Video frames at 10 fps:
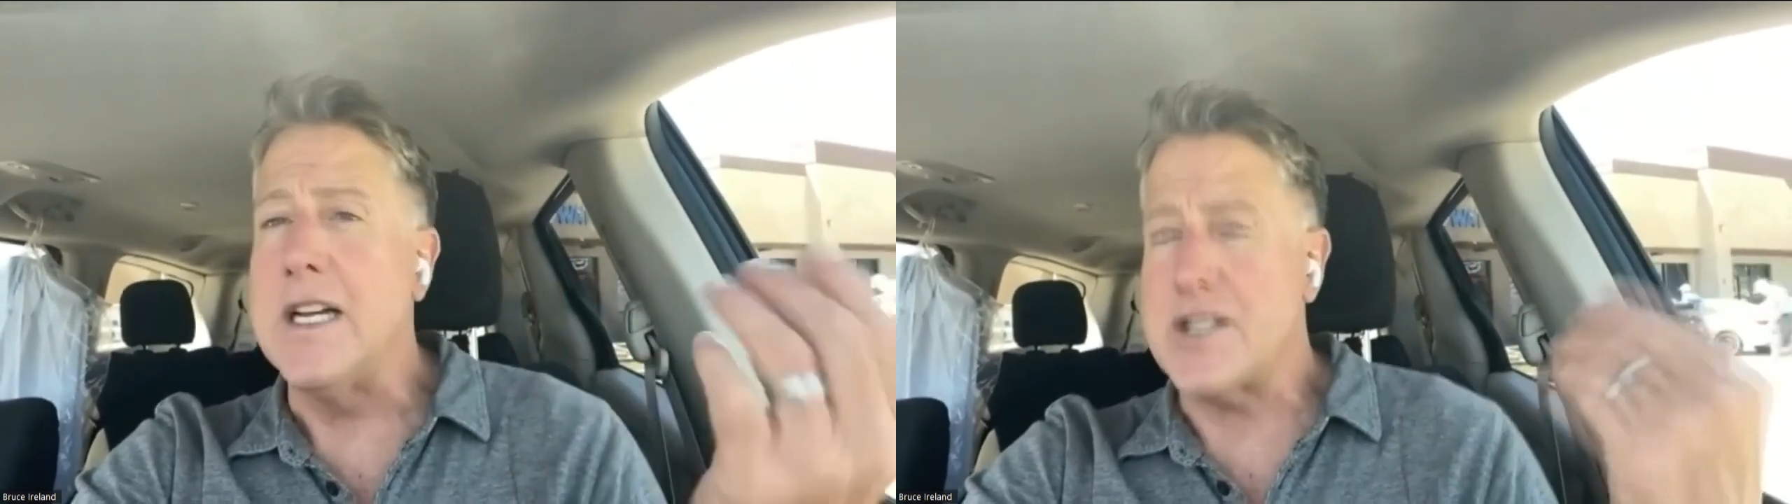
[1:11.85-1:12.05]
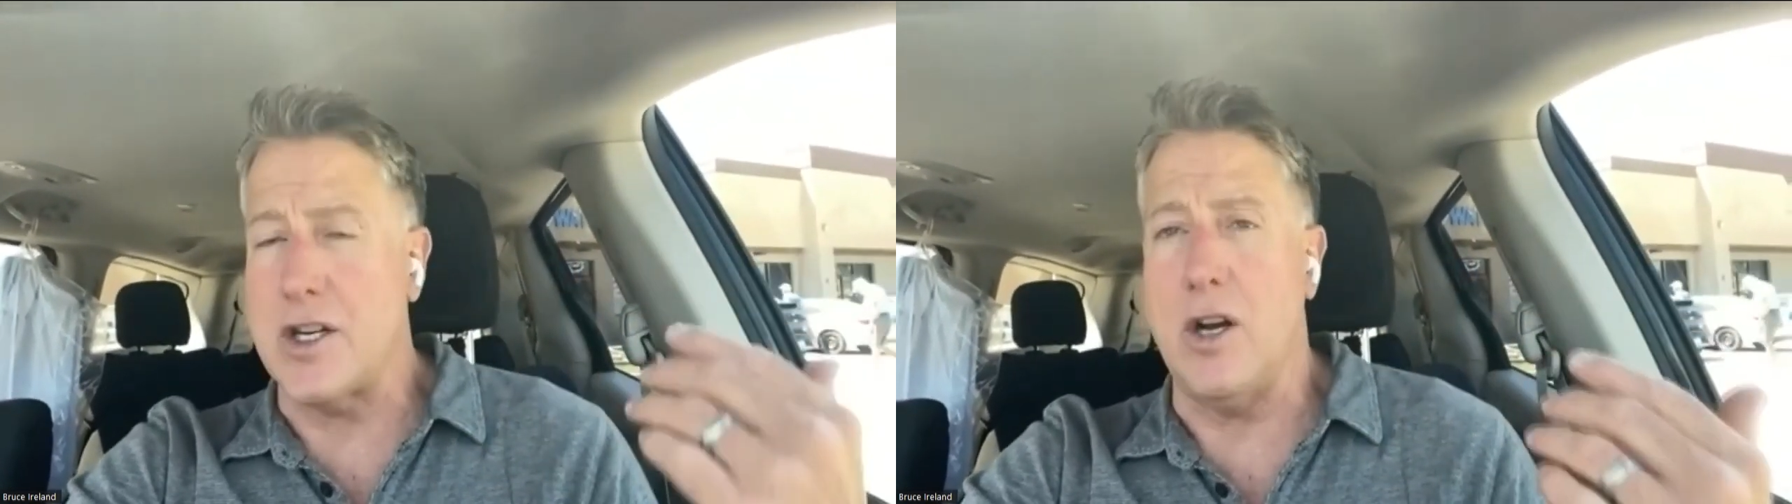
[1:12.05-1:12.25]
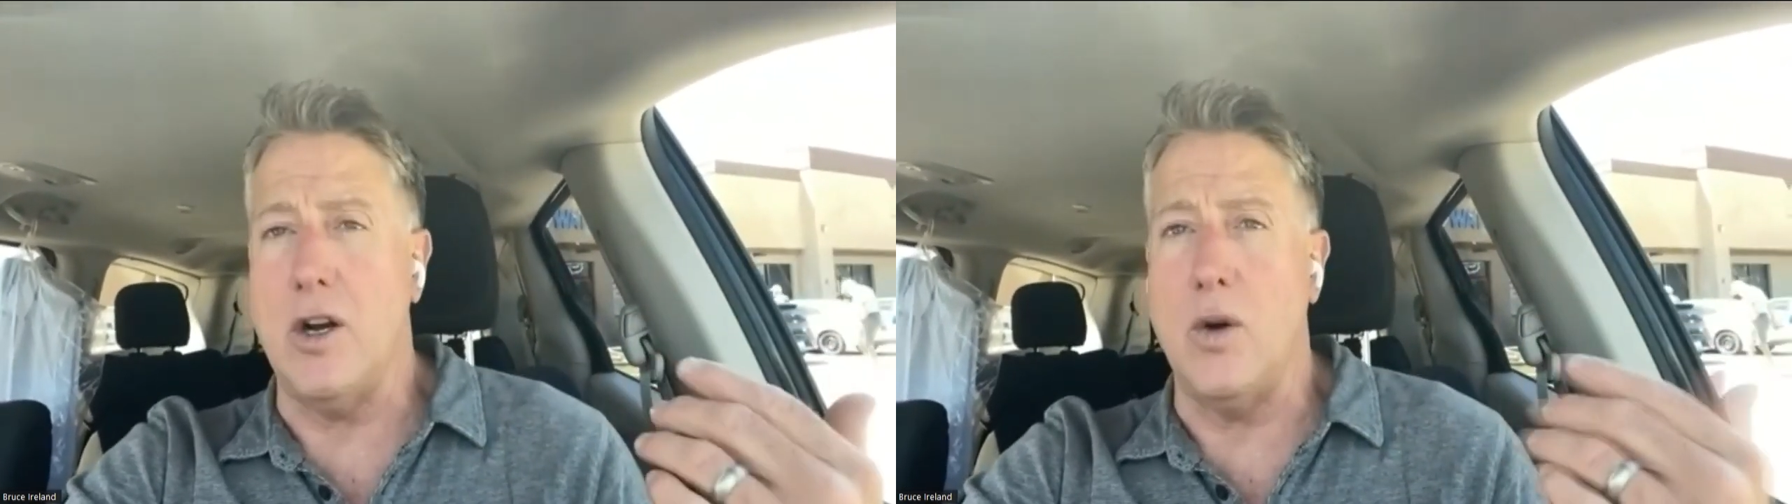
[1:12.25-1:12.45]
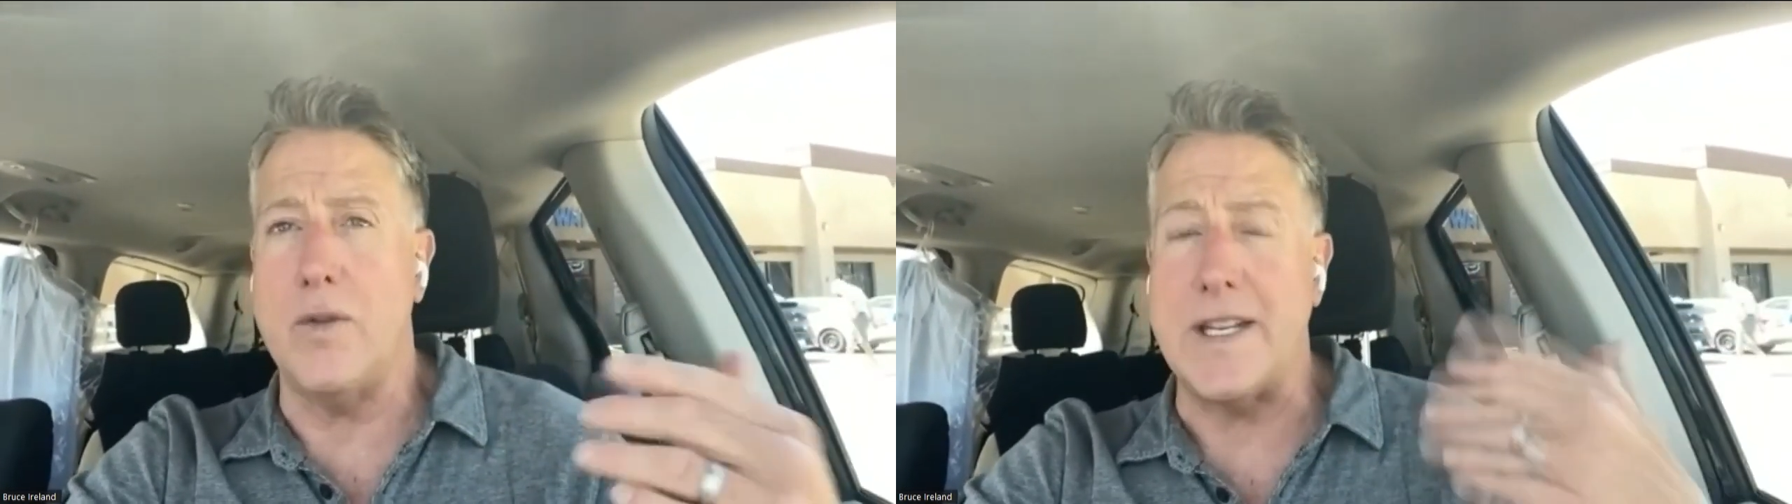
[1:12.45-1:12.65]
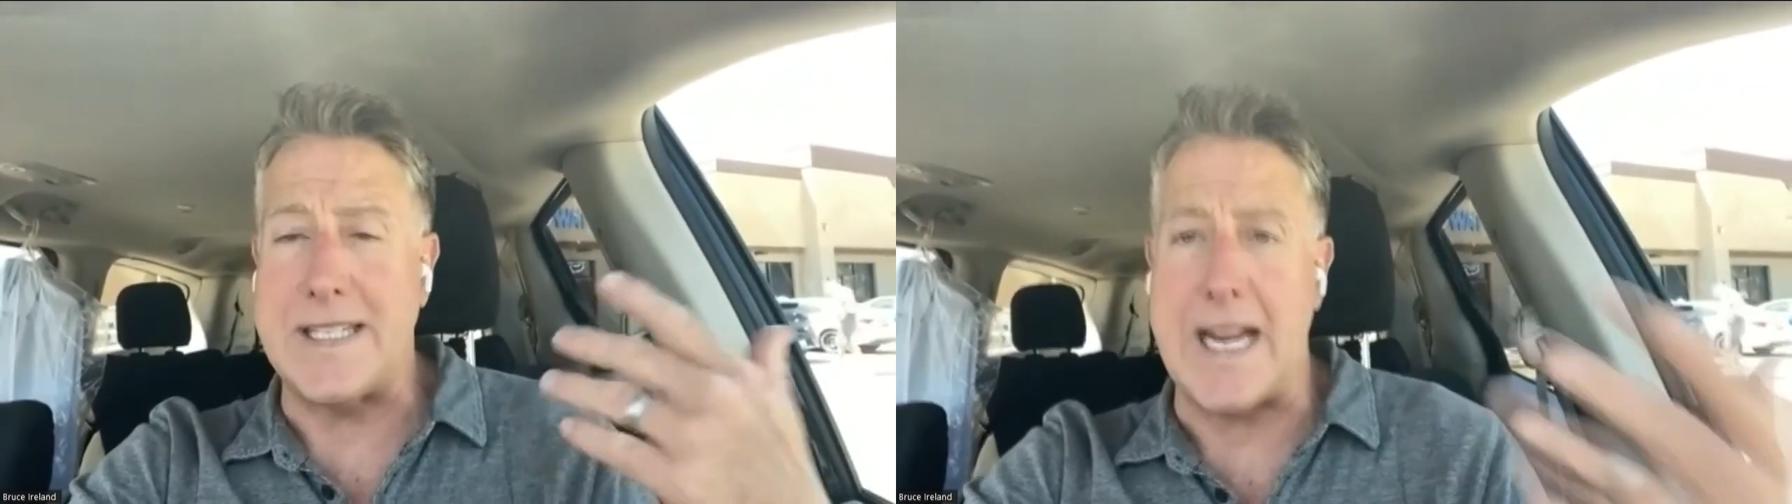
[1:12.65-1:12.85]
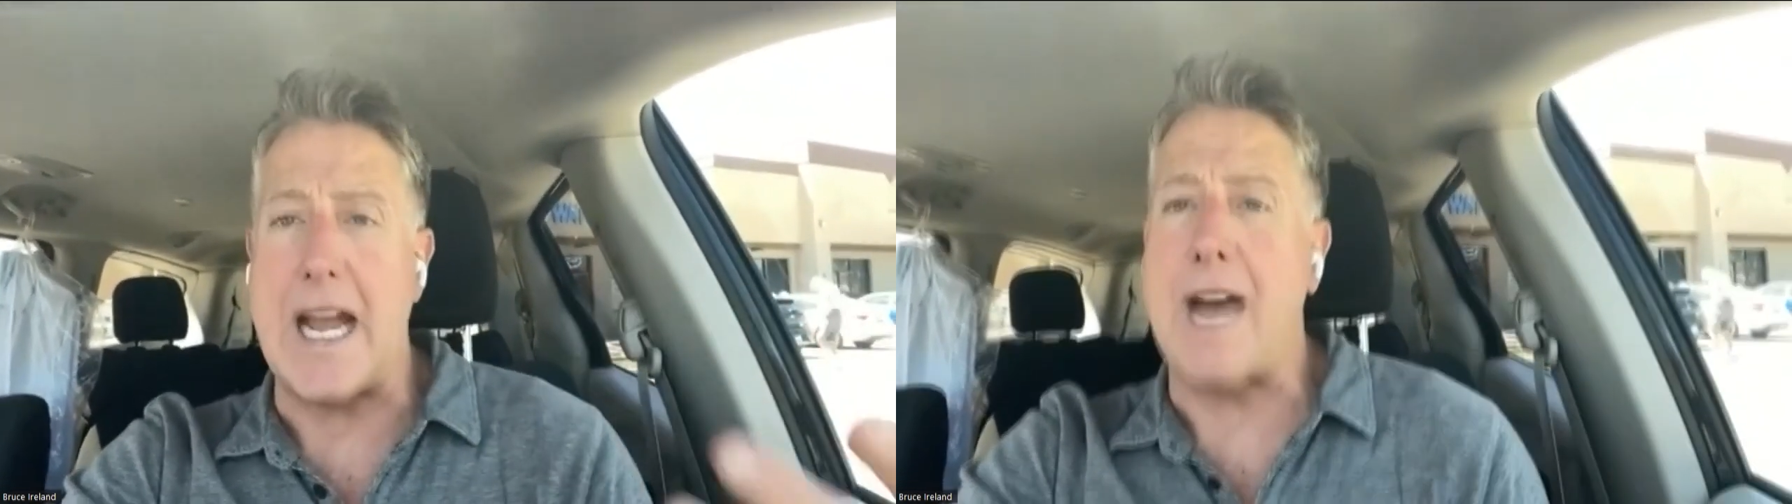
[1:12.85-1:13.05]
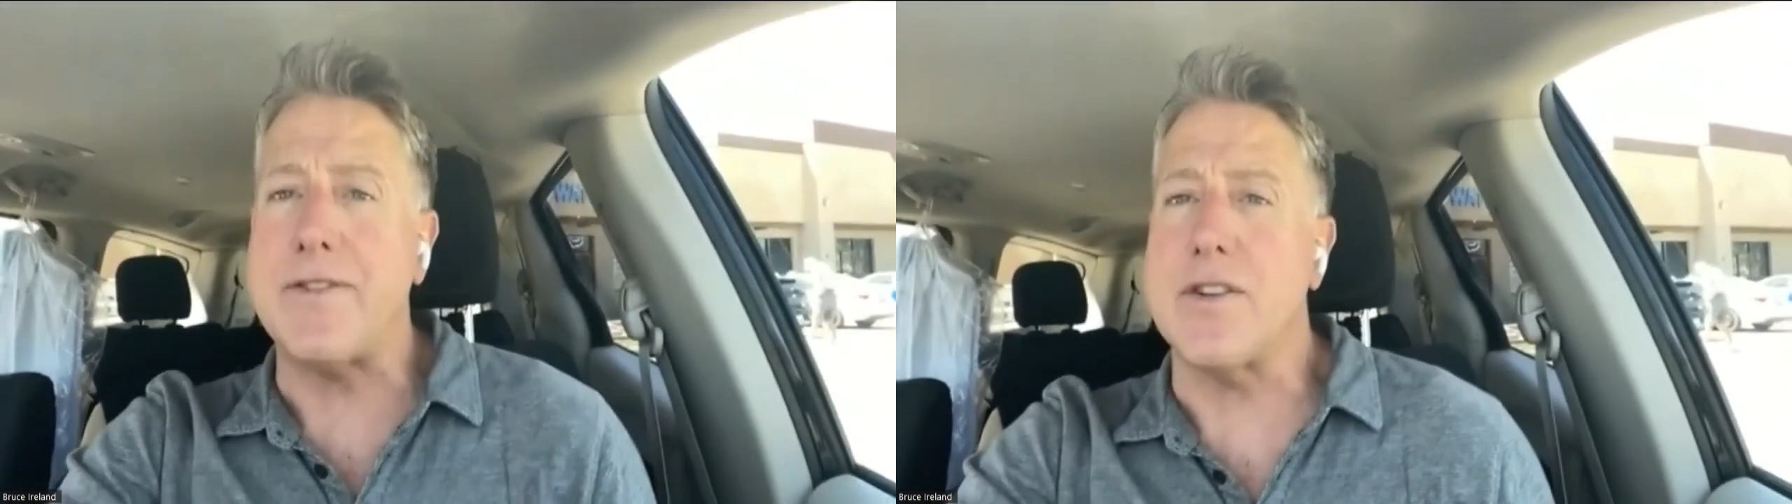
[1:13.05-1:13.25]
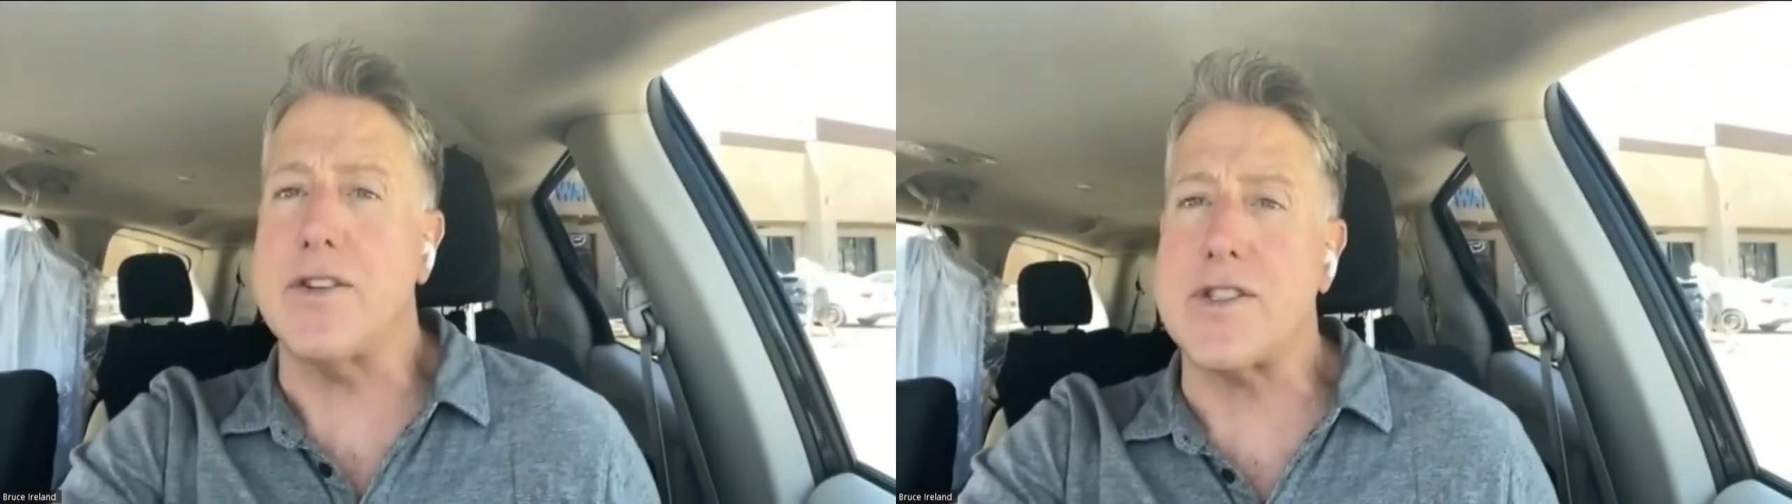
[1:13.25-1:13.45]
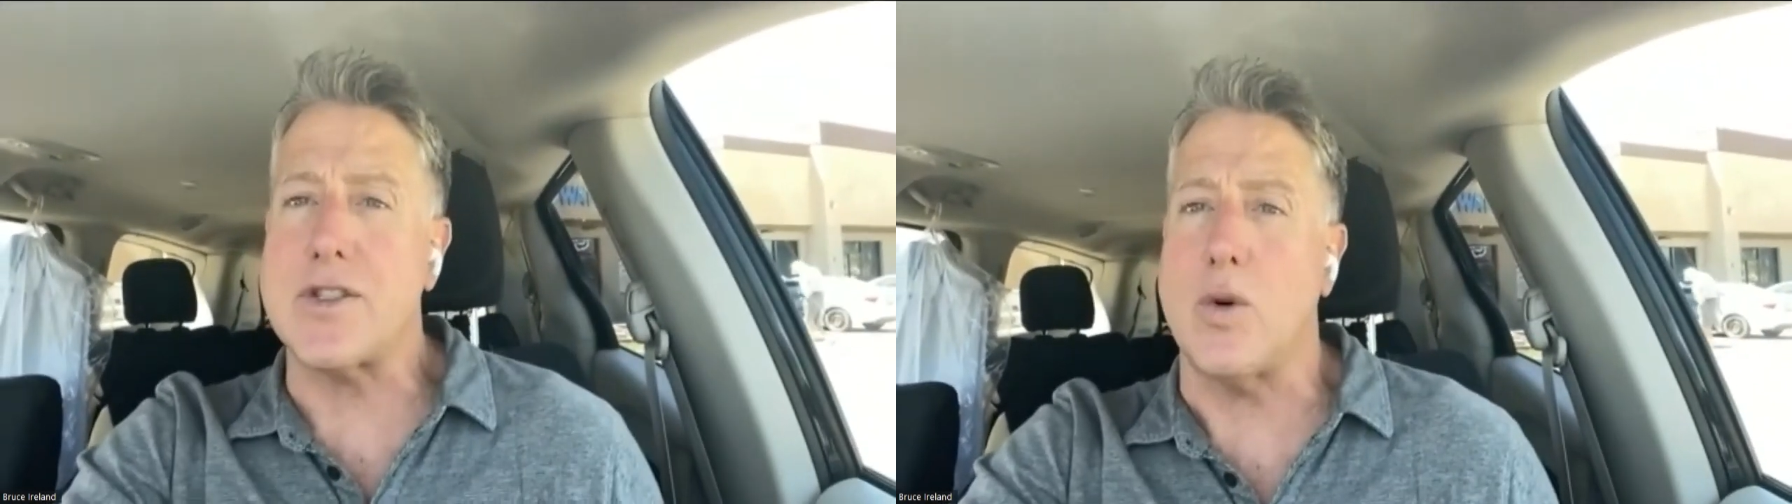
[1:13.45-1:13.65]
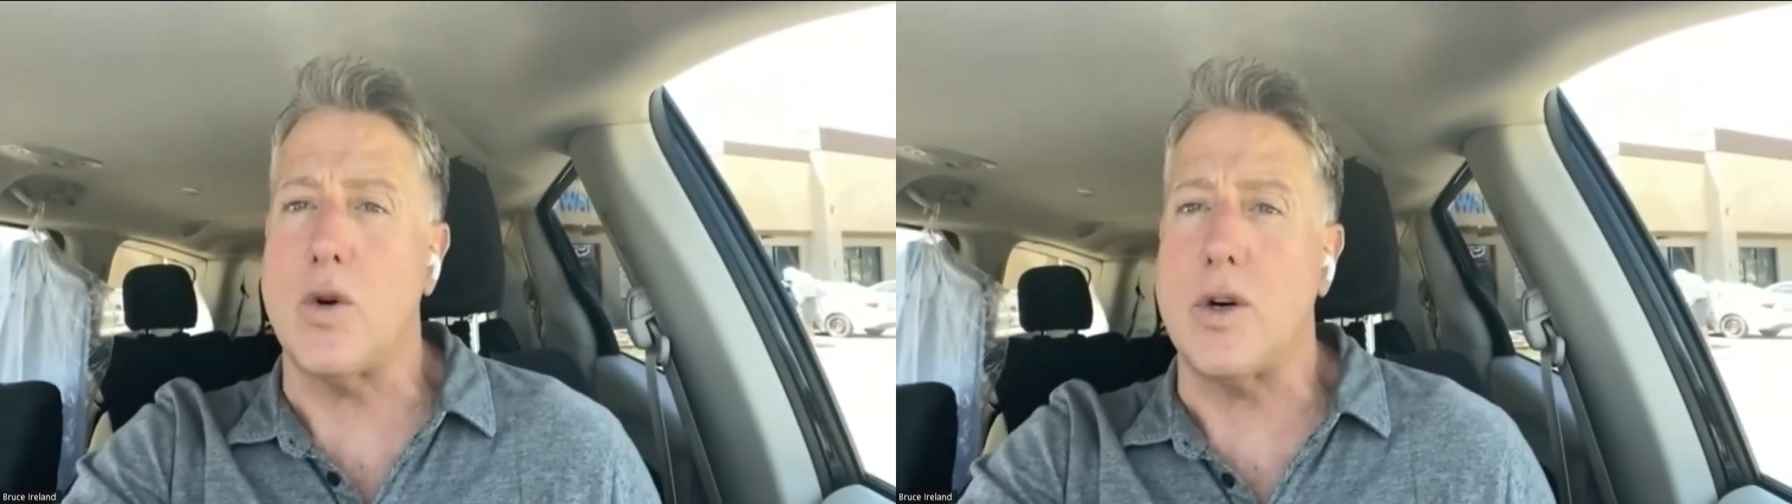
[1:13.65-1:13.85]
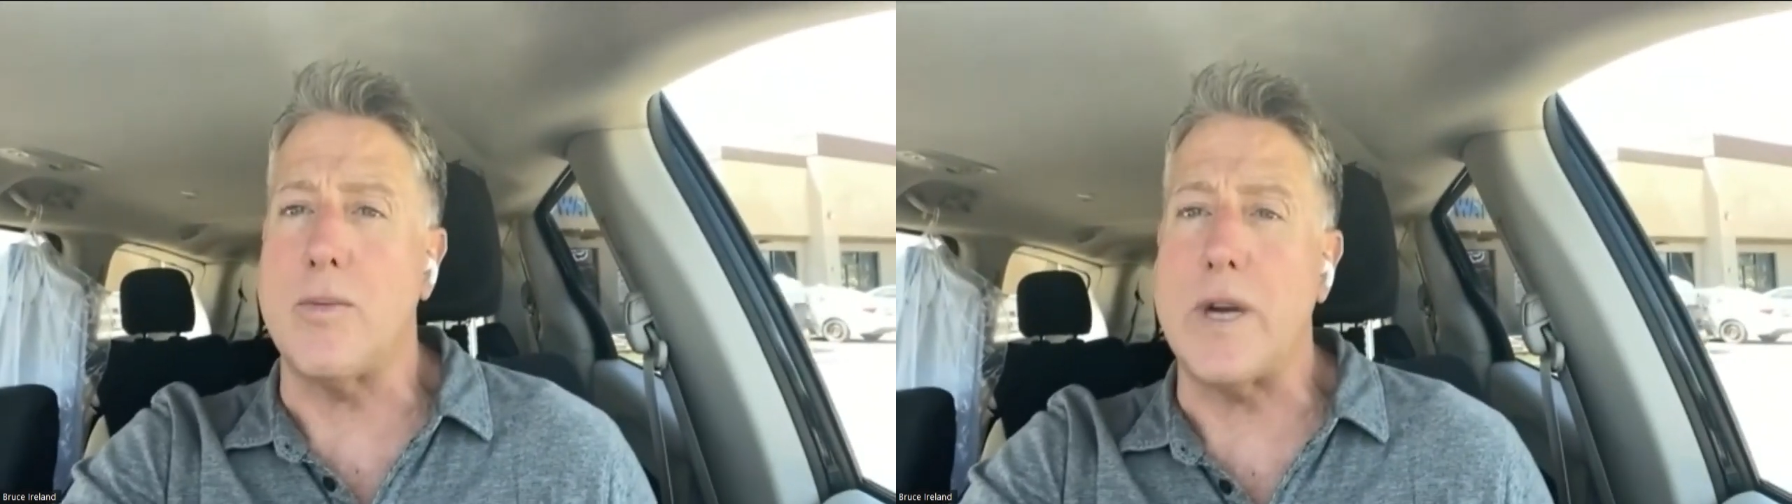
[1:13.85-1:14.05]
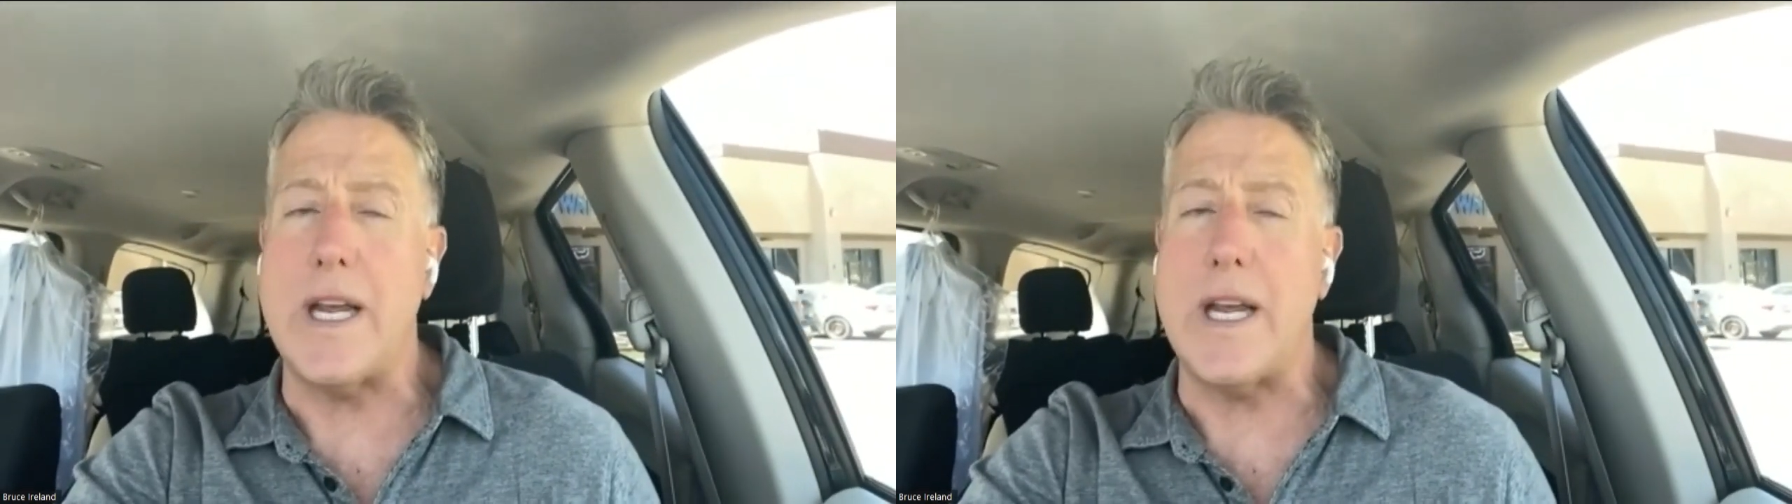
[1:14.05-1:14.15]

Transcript: So the day after the storm,